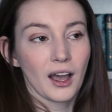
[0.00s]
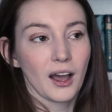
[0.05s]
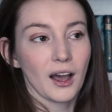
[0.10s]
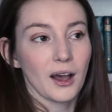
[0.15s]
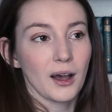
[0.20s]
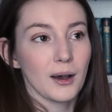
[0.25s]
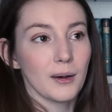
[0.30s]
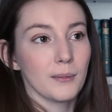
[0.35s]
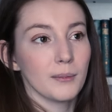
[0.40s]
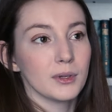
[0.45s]

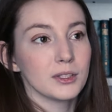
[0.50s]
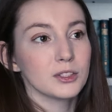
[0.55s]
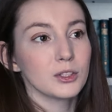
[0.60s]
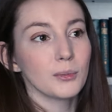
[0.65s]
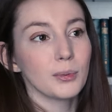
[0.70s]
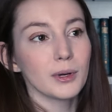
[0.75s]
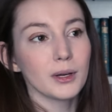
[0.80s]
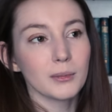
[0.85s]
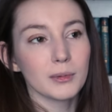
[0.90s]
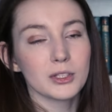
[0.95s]

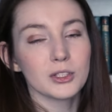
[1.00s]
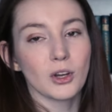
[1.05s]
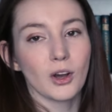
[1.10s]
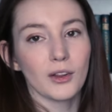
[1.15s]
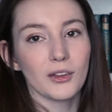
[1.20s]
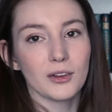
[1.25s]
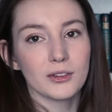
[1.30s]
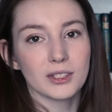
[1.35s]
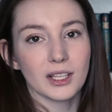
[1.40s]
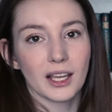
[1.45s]
So pretty much
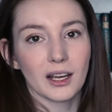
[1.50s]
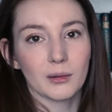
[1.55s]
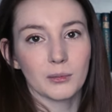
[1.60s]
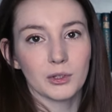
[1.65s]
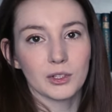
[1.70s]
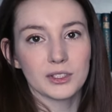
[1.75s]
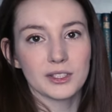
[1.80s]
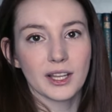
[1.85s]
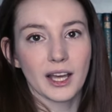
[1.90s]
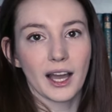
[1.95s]
all those
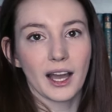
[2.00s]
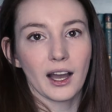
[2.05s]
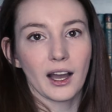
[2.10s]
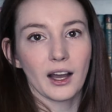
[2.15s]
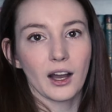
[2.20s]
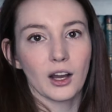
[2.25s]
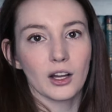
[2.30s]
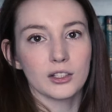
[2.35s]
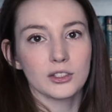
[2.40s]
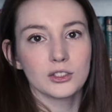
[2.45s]
animals
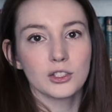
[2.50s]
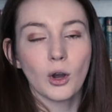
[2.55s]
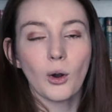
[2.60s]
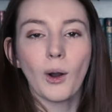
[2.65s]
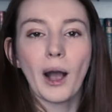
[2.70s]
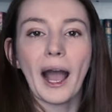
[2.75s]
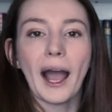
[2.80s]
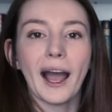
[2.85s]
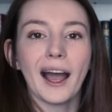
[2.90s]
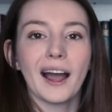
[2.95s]
that
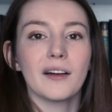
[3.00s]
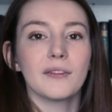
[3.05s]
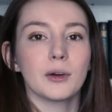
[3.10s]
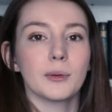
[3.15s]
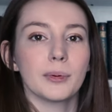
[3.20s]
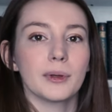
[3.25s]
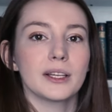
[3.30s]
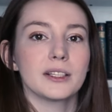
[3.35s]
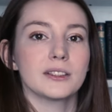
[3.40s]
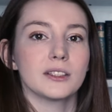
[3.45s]
don't have
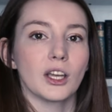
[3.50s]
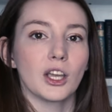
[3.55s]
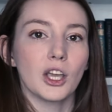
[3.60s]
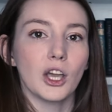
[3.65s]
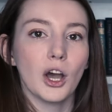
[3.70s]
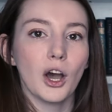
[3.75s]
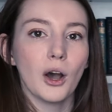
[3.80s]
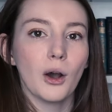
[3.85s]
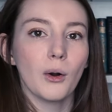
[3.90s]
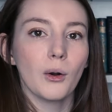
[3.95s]
a place to
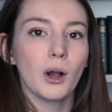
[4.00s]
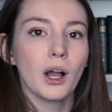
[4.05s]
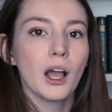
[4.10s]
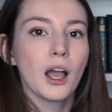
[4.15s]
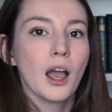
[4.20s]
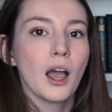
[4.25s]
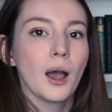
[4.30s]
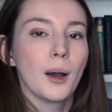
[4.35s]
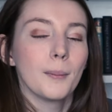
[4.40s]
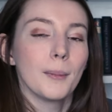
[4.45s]
go,
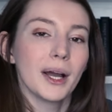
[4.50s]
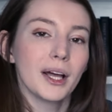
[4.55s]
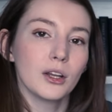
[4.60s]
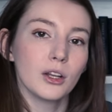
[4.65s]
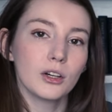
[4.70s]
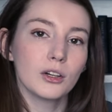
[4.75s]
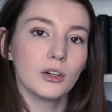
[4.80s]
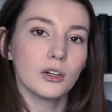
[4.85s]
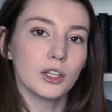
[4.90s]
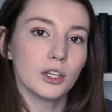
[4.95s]
my
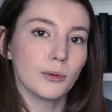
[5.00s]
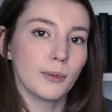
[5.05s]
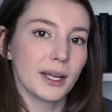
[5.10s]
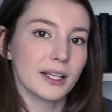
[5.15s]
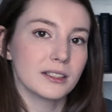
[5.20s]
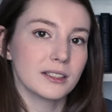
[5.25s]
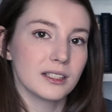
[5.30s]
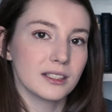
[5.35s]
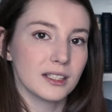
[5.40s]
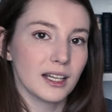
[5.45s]
local
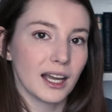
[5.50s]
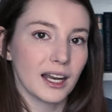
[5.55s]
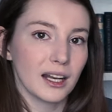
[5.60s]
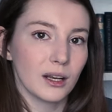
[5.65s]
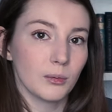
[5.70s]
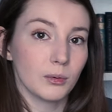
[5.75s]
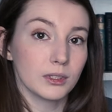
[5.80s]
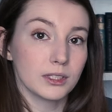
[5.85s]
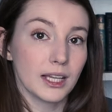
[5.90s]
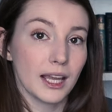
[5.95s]
humane
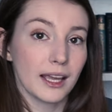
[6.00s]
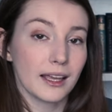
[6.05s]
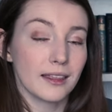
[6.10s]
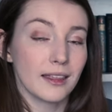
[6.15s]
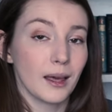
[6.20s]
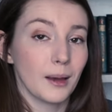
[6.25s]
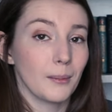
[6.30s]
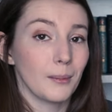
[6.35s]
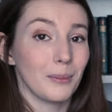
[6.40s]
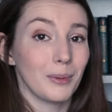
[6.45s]
society will take
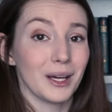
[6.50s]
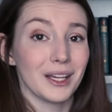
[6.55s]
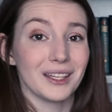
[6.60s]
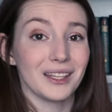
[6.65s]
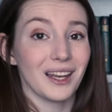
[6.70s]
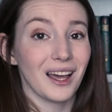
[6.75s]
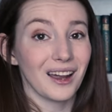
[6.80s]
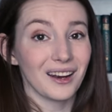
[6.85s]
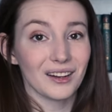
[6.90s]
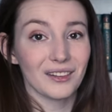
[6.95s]
them, but
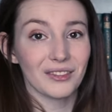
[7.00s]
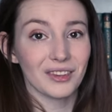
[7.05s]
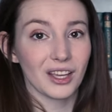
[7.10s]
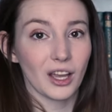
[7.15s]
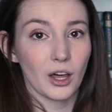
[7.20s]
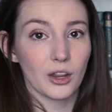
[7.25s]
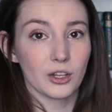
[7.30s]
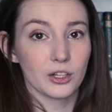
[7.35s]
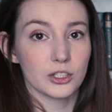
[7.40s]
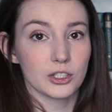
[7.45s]
none of
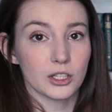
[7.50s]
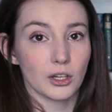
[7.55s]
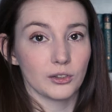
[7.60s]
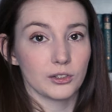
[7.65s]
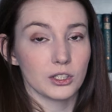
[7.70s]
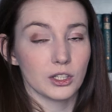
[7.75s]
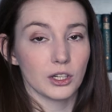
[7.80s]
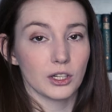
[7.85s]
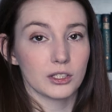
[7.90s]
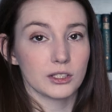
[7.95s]
the other
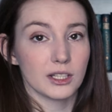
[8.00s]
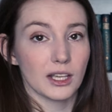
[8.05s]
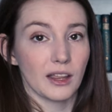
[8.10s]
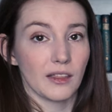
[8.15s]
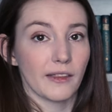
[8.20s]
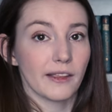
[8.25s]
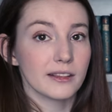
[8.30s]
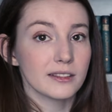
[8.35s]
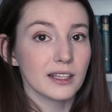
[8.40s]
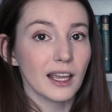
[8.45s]
shelters
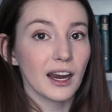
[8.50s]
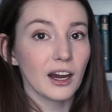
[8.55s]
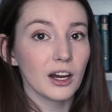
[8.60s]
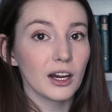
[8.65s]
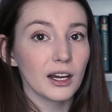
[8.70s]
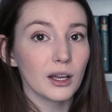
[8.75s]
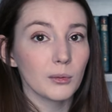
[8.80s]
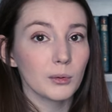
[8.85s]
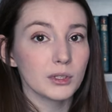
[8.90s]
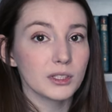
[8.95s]
in this
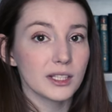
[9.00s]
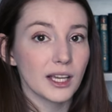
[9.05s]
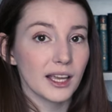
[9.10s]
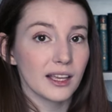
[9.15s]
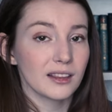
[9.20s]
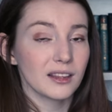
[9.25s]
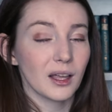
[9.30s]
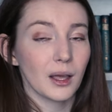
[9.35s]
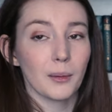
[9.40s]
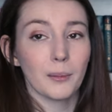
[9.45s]
area will
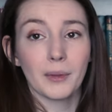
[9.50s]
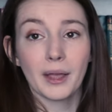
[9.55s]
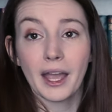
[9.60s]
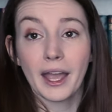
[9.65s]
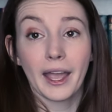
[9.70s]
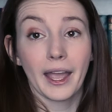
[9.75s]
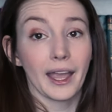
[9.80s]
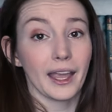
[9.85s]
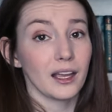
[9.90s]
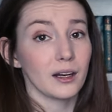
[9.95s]
take them.
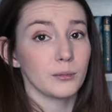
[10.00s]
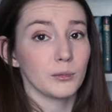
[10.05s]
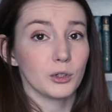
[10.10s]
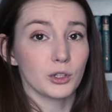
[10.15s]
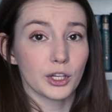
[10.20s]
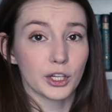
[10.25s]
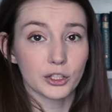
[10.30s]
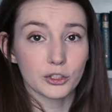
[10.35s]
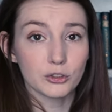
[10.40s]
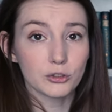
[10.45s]

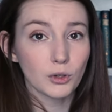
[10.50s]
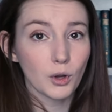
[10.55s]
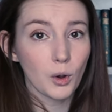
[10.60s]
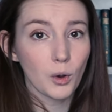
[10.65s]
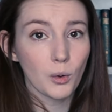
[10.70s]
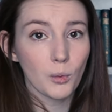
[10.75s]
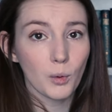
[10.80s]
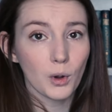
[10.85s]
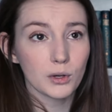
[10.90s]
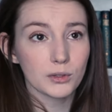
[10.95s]
Animal
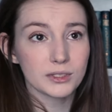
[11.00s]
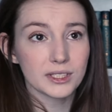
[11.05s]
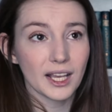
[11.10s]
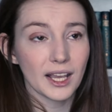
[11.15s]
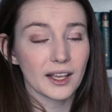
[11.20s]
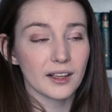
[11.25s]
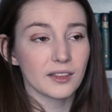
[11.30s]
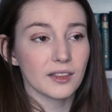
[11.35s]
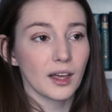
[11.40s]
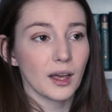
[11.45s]
control won't
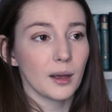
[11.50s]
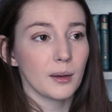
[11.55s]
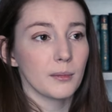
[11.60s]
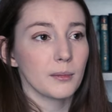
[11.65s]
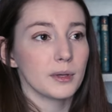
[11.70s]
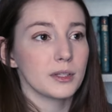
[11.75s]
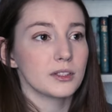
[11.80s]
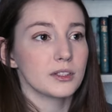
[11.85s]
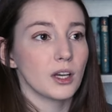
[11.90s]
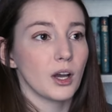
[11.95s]
take
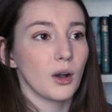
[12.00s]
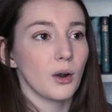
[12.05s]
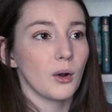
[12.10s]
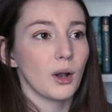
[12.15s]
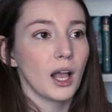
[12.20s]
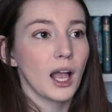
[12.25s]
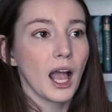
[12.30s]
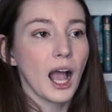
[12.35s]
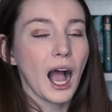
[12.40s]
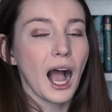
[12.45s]
them.
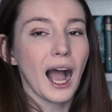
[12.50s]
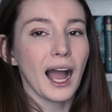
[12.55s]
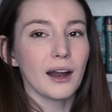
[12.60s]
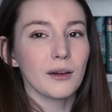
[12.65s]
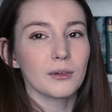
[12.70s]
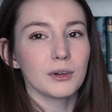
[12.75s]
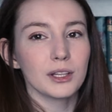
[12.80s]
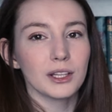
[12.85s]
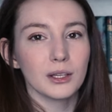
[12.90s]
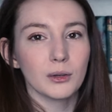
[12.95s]
So I
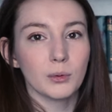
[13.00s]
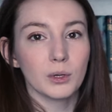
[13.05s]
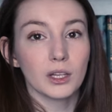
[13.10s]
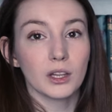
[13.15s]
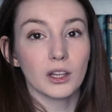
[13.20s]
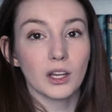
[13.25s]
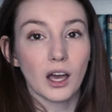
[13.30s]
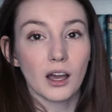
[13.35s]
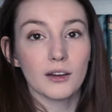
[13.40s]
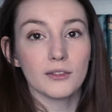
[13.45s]
really
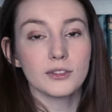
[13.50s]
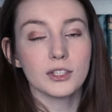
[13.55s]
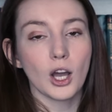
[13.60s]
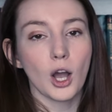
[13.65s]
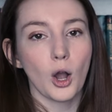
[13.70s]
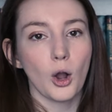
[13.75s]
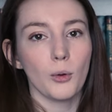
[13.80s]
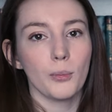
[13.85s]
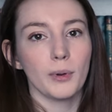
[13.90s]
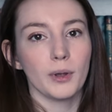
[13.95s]
would love
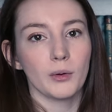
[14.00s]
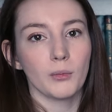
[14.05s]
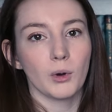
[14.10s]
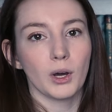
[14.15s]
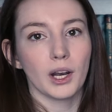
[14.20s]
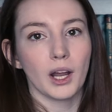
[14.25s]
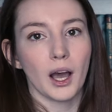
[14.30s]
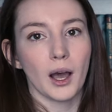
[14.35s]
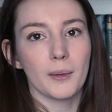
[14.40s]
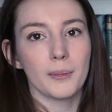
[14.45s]
to open
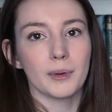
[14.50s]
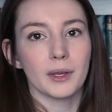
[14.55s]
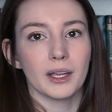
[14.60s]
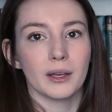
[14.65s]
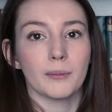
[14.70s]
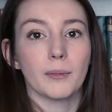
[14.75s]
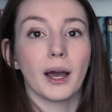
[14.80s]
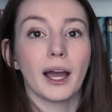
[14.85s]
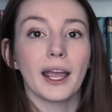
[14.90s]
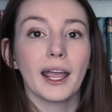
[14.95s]
one up
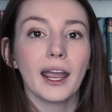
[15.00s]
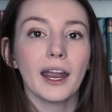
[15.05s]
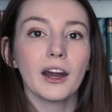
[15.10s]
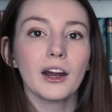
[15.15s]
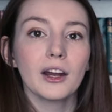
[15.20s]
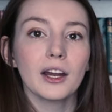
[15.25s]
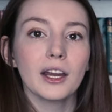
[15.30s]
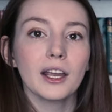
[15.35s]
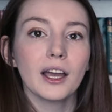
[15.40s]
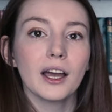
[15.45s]
in my
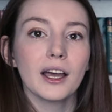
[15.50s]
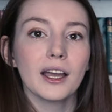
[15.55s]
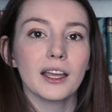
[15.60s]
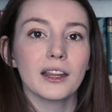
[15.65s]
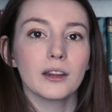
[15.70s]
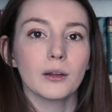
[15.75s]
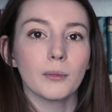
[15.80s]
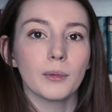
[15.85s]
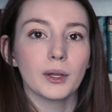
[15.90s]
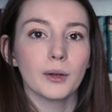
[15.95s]
area
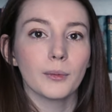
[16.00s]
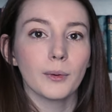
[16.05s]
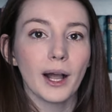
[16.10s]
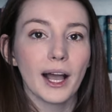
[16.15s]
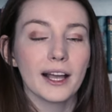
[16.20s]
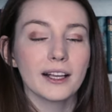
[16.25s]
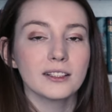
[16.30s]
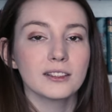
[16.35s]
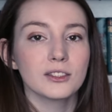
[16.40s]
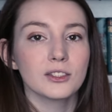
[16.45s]
in the
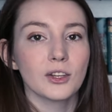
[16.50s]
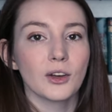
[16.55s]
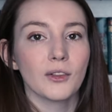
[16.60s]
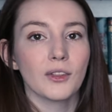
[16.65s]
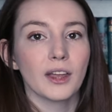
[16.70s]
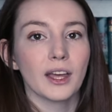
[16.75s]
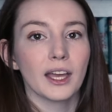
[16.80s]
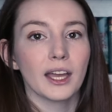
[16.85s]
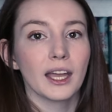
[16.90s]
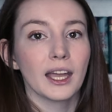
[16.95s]
Midwest so
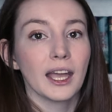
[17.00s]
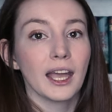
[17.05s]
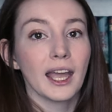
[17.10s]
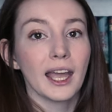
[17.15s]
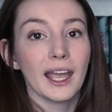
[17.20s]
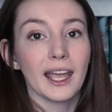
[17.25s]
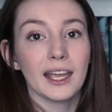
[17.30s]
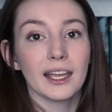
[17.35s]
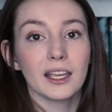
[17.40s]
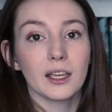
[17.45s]
that
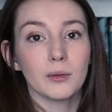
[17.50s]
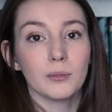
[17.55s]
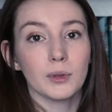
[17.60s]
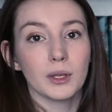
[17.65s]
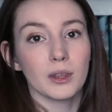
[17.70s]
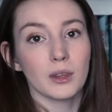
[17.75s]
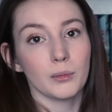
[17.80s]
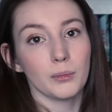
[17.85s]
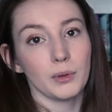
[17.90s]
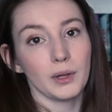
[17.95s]
it can
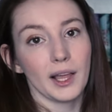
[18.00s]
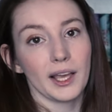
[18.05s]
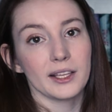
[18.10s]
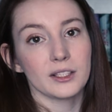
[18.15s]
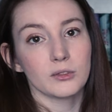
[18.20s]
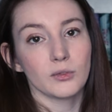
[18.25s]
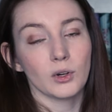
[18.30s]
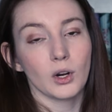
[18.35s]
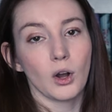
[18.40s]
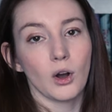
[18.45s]
be the
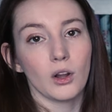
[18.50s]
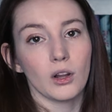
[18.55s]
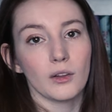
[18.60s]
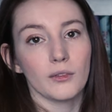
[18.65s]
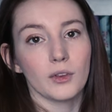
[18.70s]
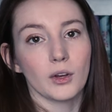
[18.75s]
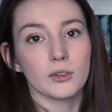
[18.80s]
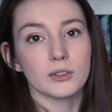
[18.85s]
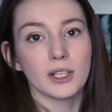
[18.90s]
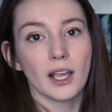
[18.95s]
place for all
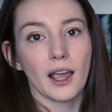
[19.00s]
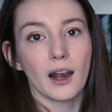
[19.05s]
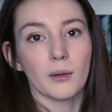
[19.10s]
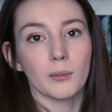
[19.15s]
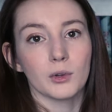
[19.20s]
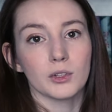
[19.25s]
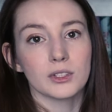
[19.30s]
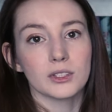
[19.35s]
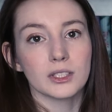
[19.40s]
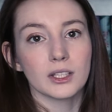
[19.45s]
of those
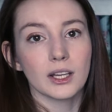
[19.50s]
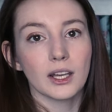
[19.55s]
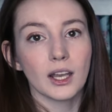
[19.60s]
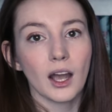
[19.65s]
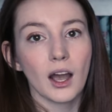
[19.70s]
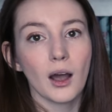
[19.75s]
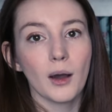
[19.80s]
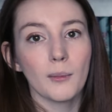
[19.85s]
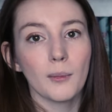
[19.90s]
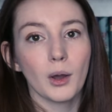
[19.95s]
animals to
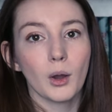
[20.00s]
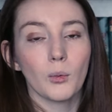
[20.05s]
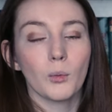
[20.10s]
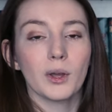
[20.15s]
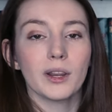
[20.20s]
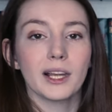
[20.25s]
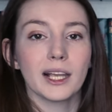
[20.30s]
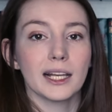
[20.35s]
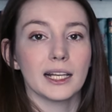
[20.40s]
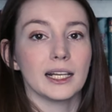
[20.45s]
come
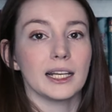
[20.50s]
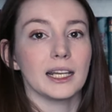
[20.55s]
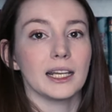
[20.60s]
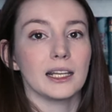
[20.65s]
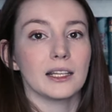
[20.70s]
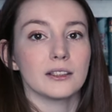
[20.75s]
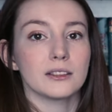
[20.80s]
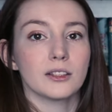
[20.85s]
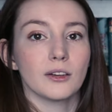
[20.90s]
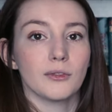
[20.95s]
when they
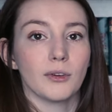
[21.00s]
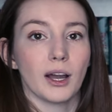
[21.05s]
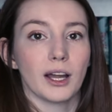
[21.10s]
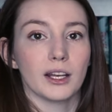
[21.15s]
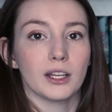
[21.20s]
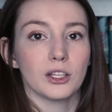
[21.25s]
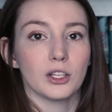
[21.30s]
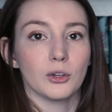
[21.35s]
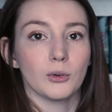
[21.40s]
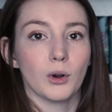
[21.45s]
need to
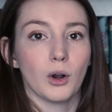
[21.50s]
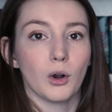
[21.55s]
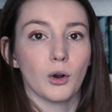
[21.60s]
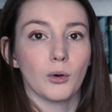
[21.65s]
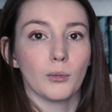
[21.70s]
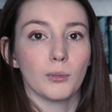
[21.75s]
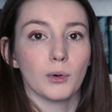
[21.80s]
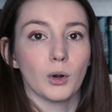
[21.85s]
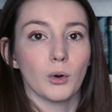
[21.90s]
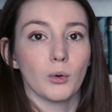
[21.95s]
find a new
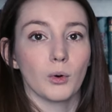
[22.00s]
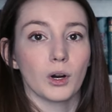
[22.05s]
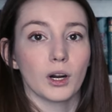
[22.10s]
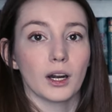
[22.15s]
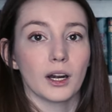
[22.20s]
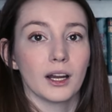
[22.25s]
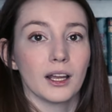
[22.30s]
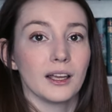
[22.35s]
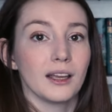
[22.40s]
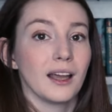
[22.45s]
home
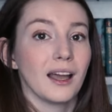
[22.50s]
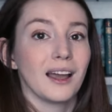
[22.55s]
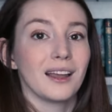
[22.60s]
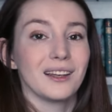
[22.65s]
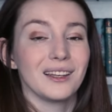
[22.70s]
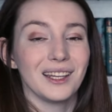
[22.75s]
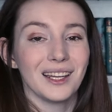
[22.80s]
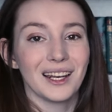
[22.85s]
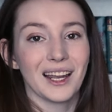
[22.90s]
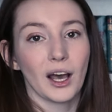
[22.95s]
or
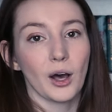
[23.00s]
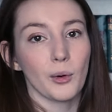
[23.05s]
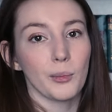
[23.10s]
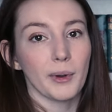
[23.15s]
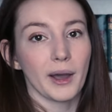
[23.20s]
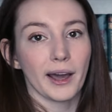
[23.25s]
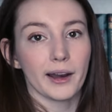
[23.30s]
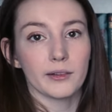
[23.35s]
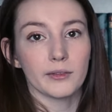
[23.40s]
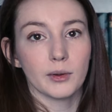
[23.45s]
need
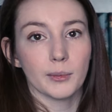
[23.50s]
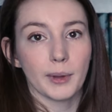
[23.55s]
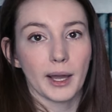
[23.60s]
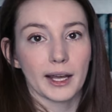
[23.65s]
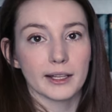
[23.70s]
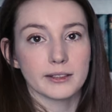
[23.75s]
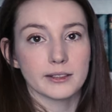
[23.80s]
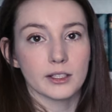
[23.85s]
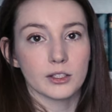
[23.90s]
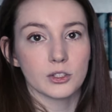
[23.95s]
help out of a
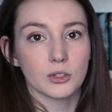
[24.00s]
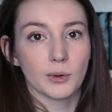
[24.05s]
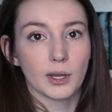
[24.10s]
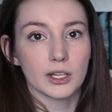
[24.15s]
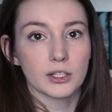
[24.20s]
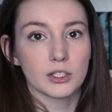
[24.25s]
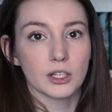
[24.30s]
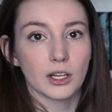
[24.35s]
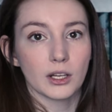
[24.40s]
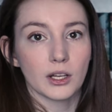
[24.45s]
bad
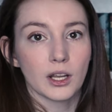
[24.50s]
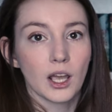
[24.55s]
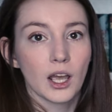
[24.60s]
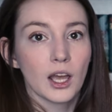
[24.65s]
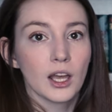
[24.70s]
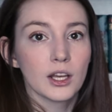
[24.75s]
situation.